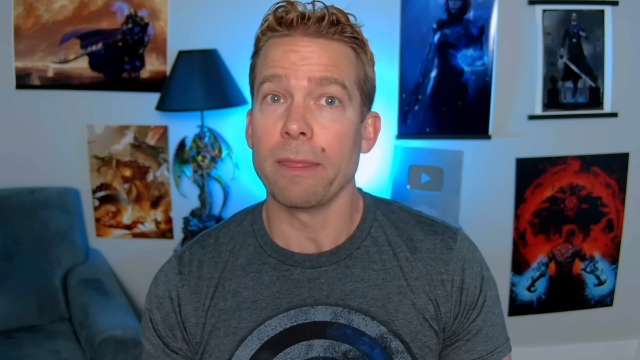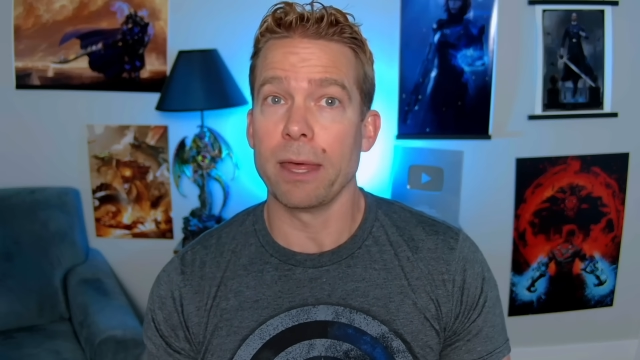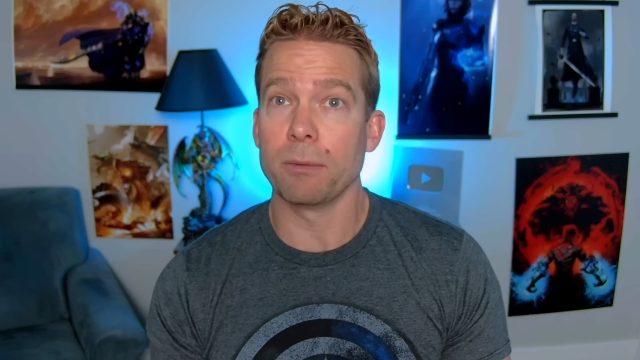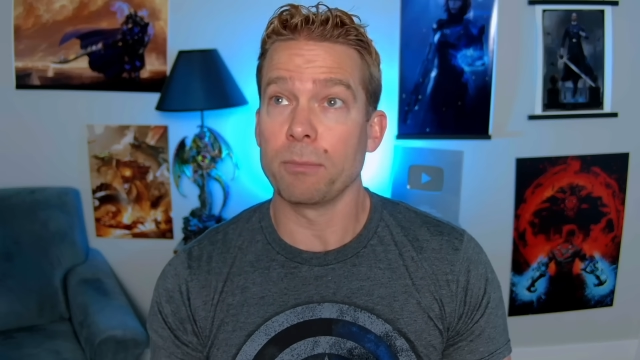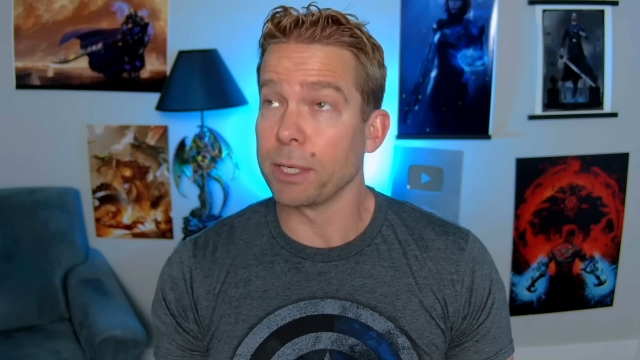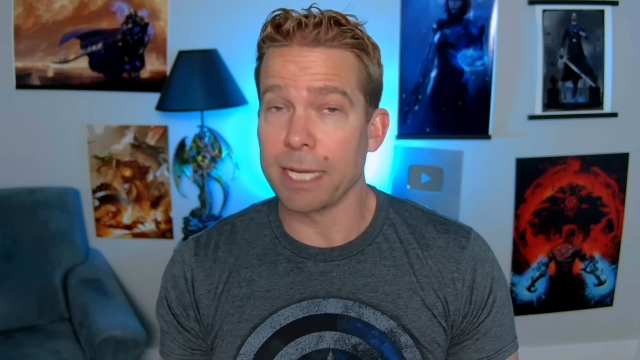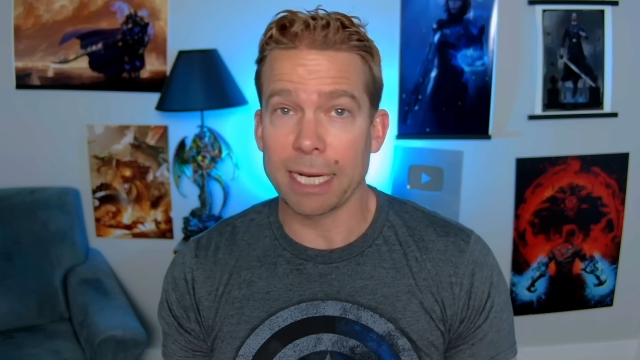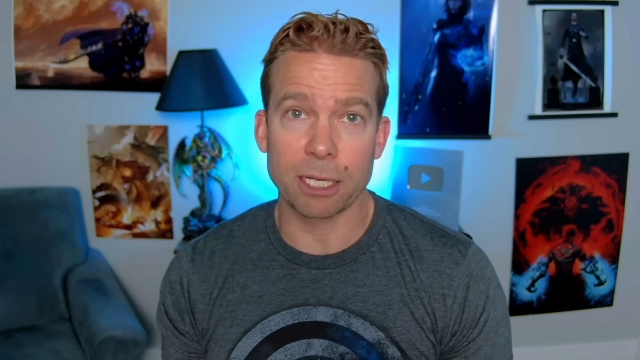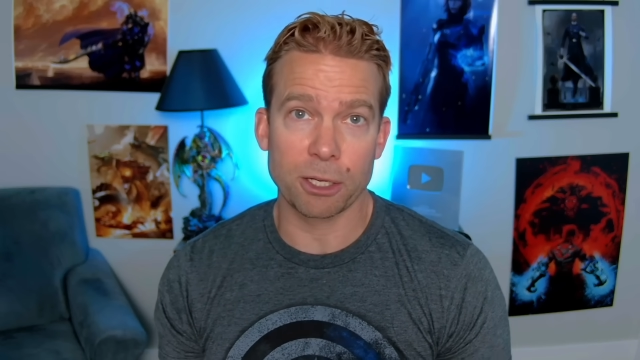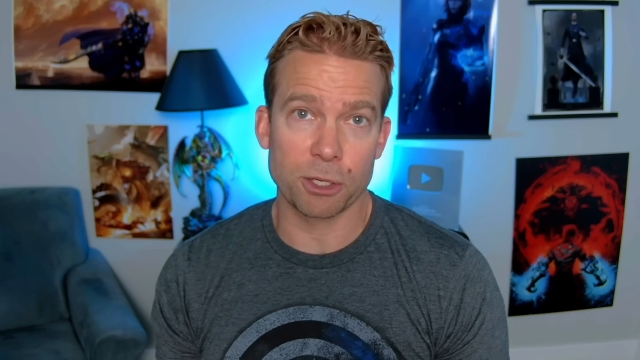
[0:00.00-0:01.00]
Then
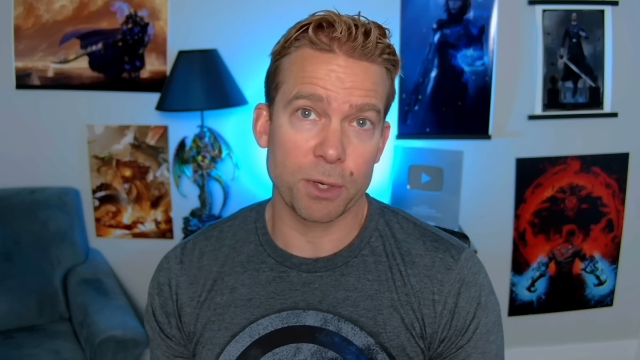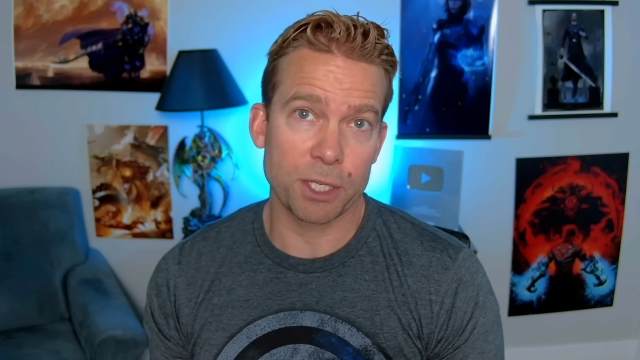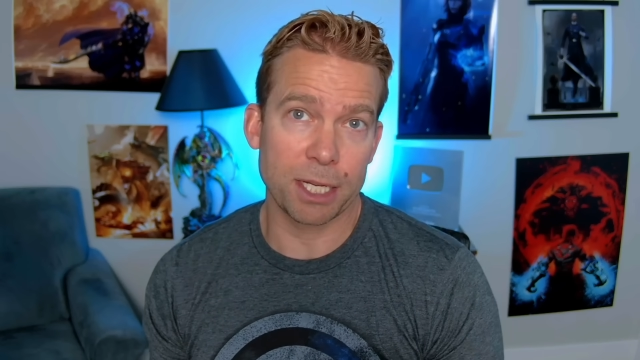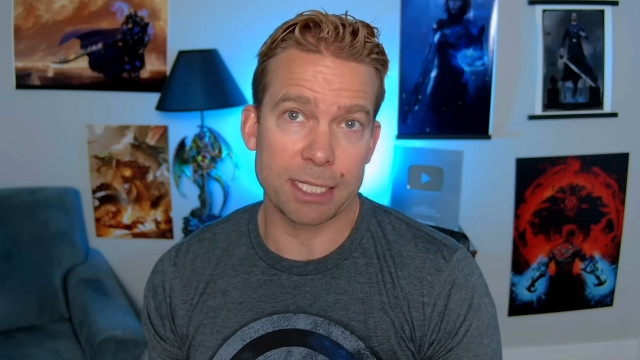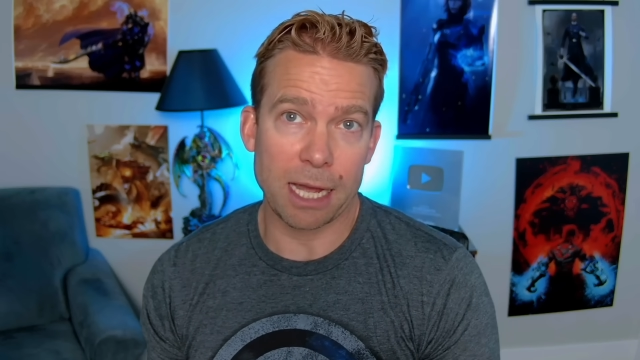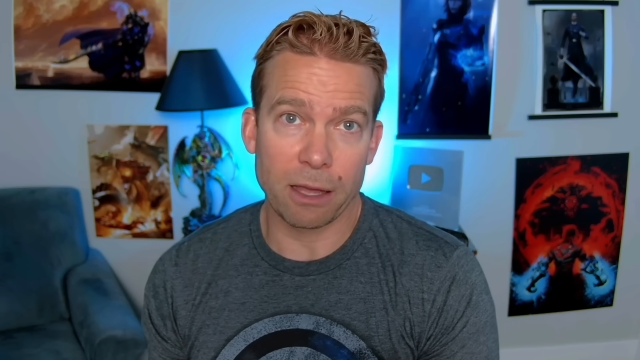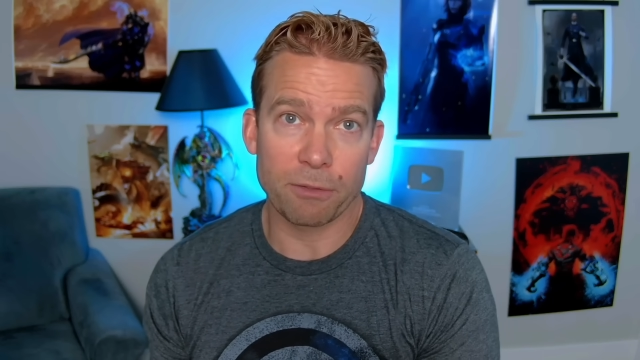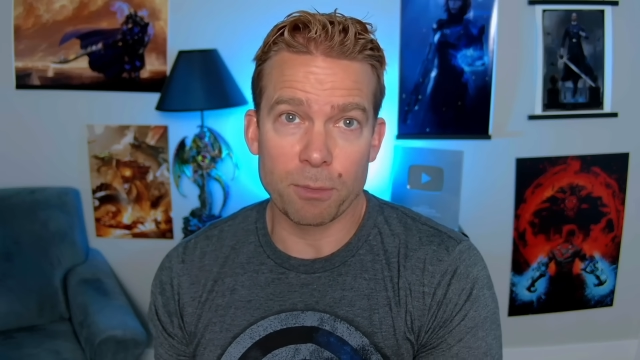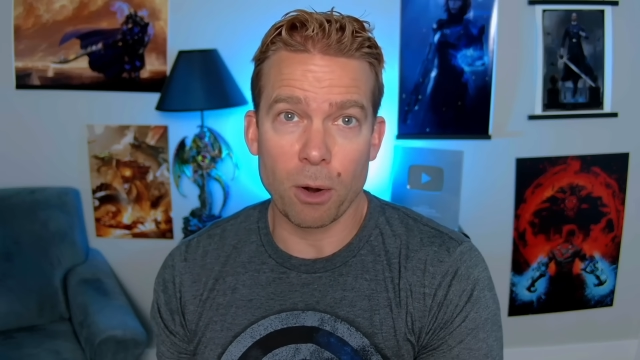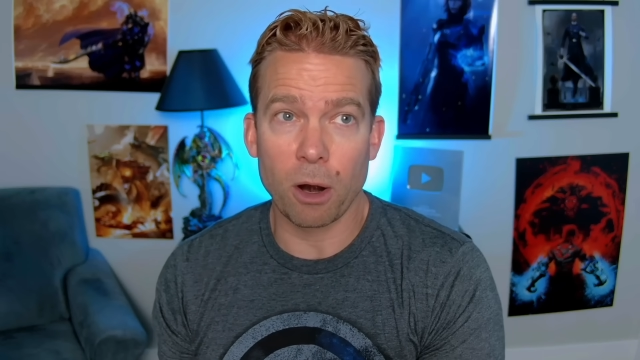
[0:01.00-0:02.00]
protecting your squishiest ally
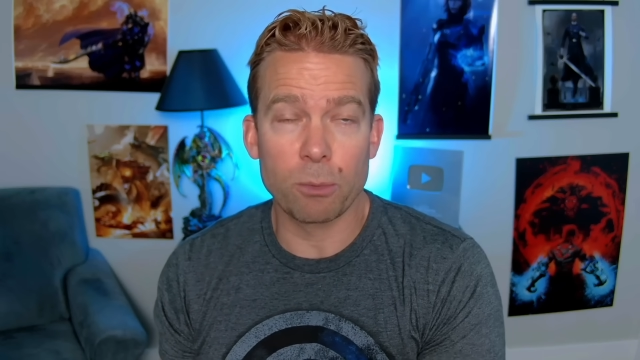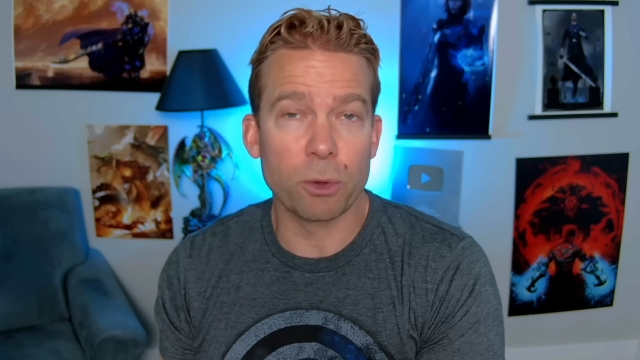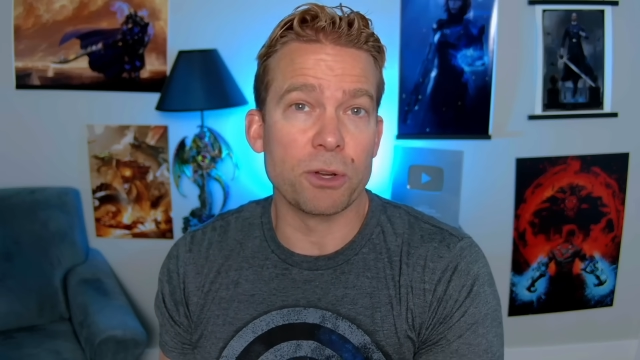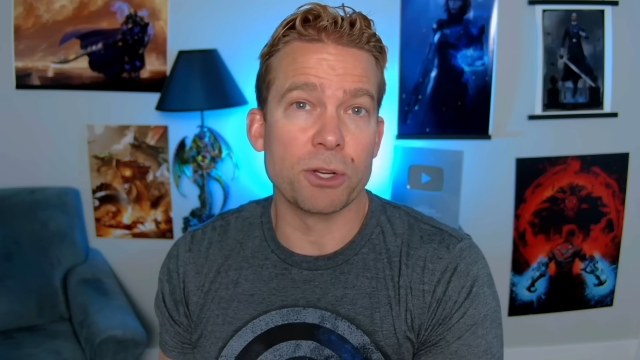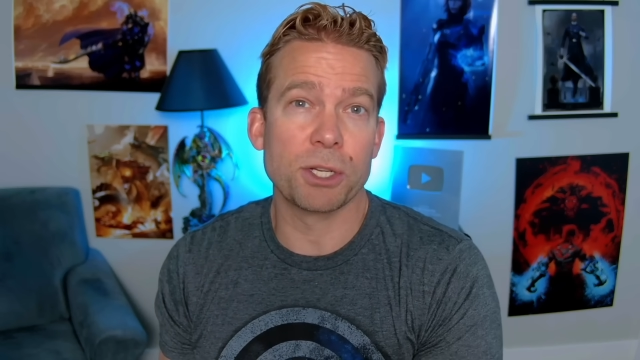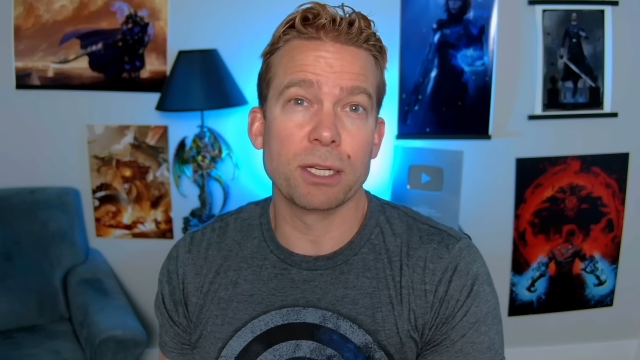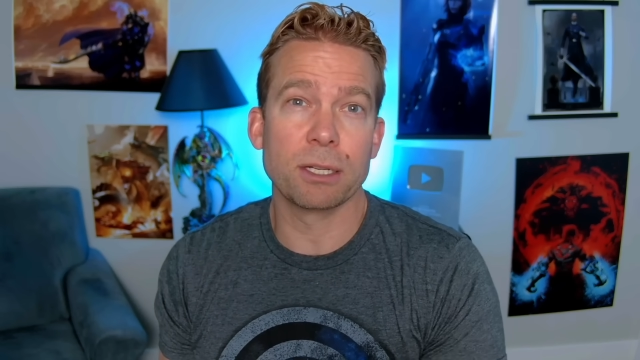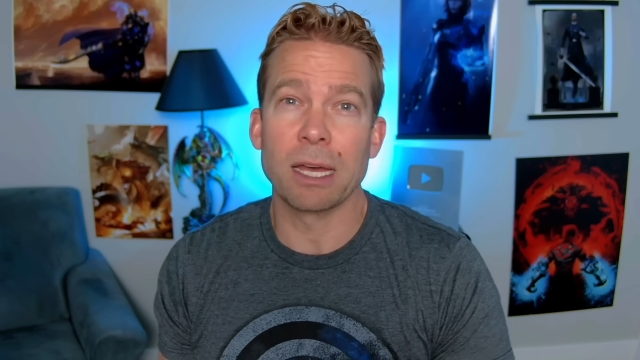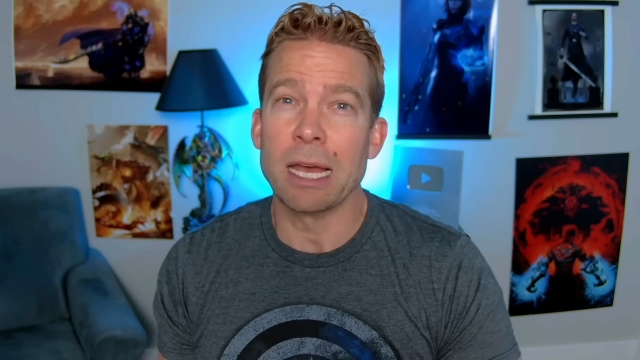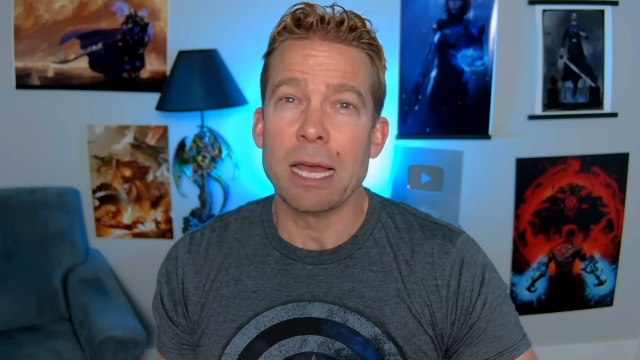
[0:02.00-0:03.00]
from harm with your
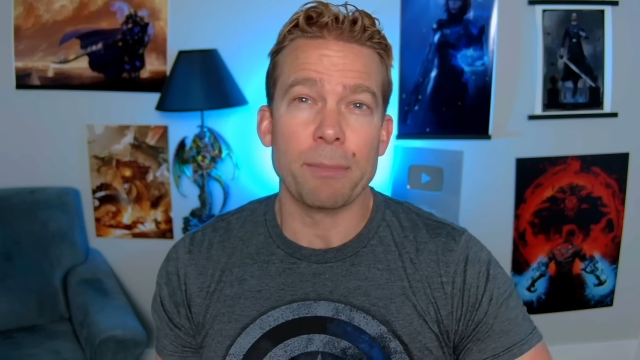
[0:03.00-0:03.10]
shield,